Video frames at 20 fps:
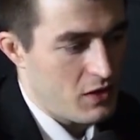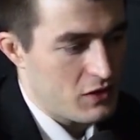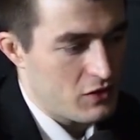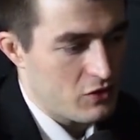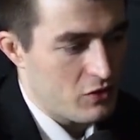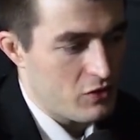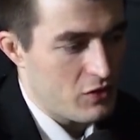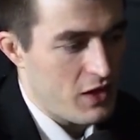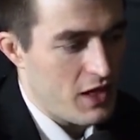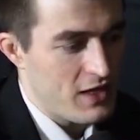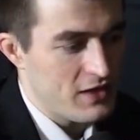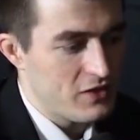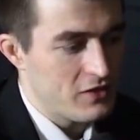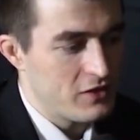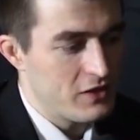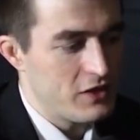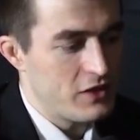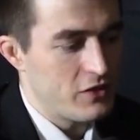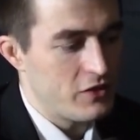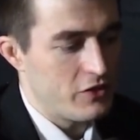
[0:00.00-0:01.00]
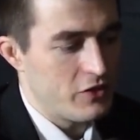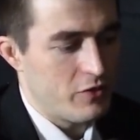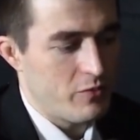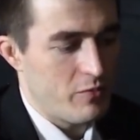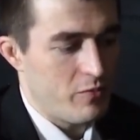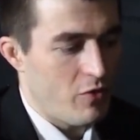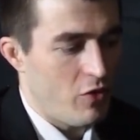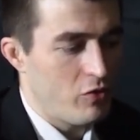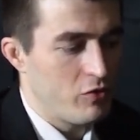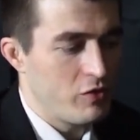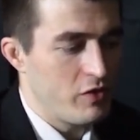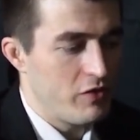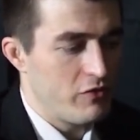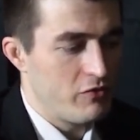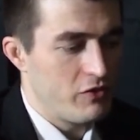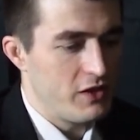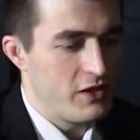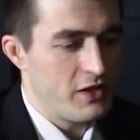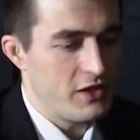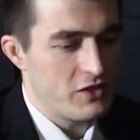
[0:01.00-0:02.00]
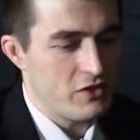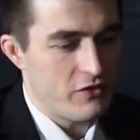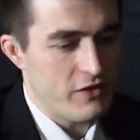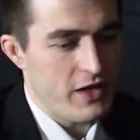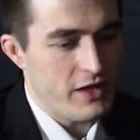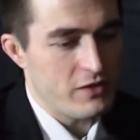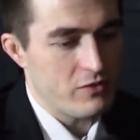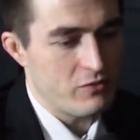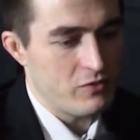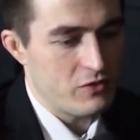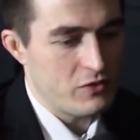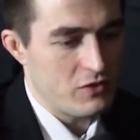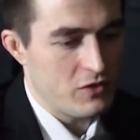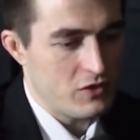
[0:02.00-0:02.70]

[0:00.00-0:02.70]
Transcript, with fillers: So as a leader, you're only really interacting with